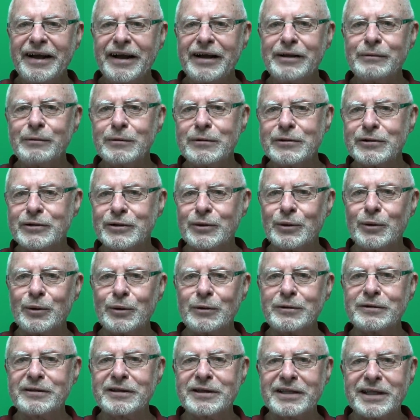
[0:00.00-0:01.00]
it was
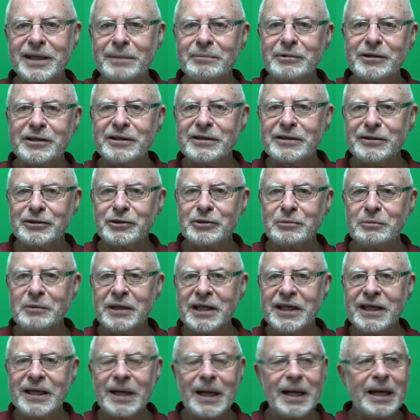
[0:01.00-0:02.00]
all debited to
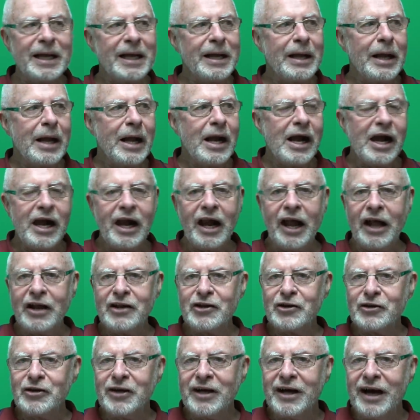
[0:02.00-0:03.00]
me.
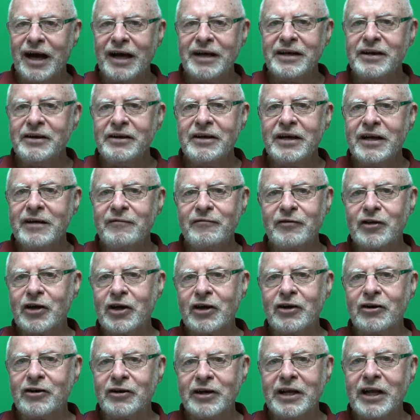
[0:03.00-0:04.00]
And you know, I don't know if
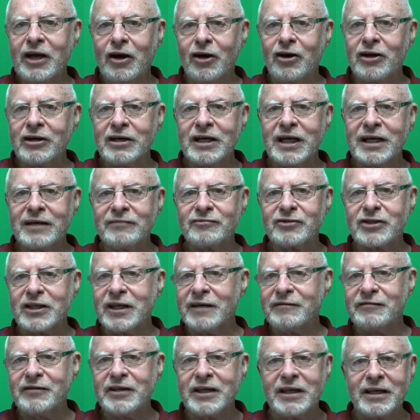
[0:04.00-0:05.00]
there are any archives
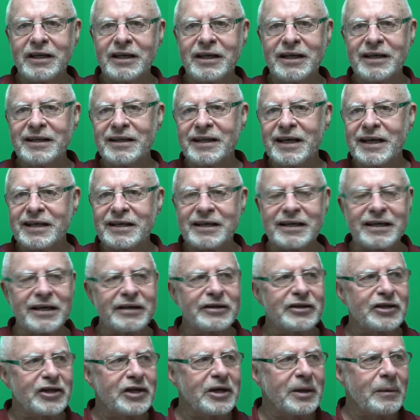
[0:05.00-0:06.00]
left in that
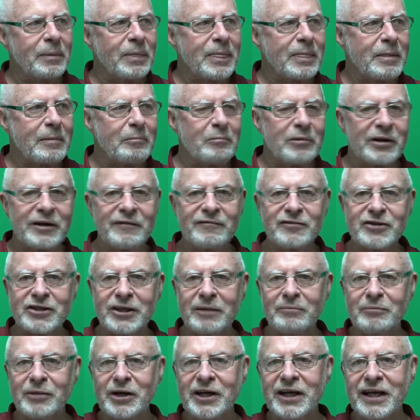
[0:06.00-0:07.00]
country, but if
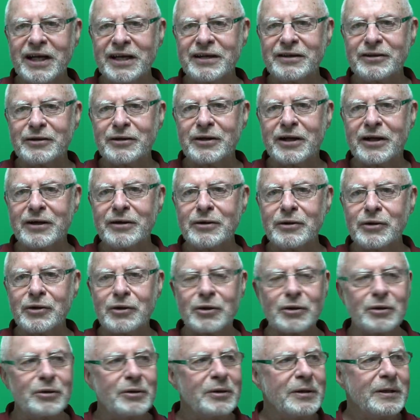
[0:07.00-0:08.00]
somebody had to go
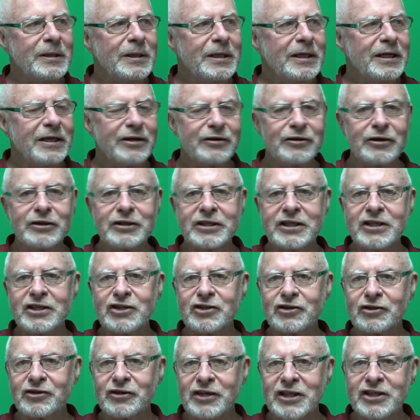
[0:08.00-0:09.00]
through
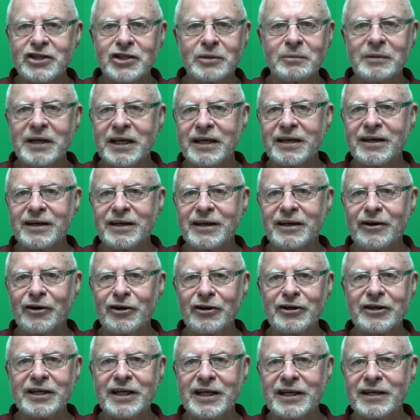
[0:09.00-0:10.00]
Rhodesian regimental
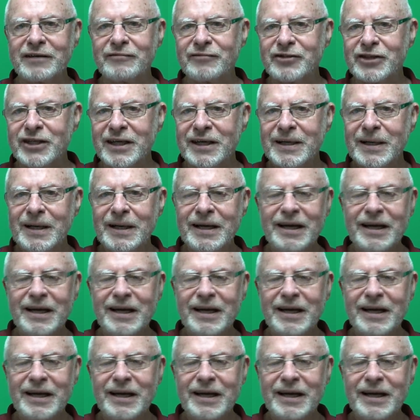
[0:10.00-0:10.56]
archives,